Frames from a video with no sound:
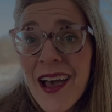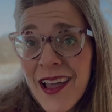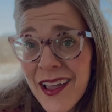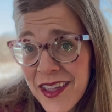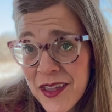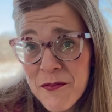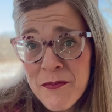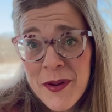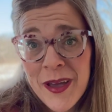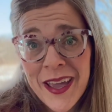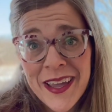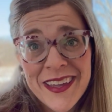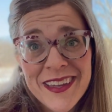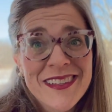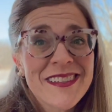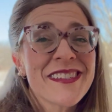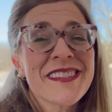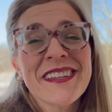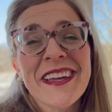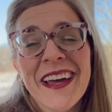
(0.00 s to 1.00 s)
I am back
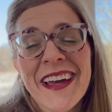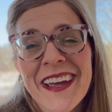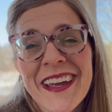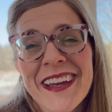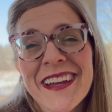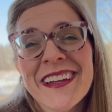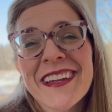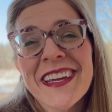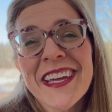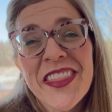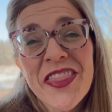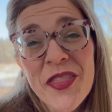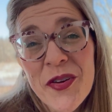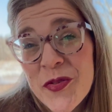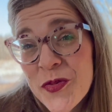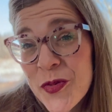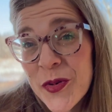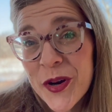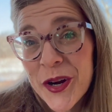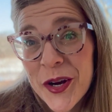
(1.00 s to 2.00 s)
inside in the
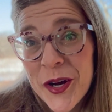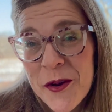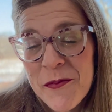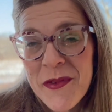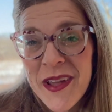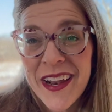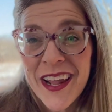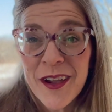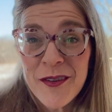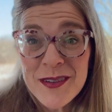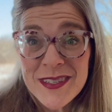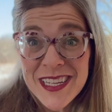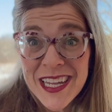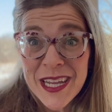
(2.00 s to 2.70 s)
warm and I was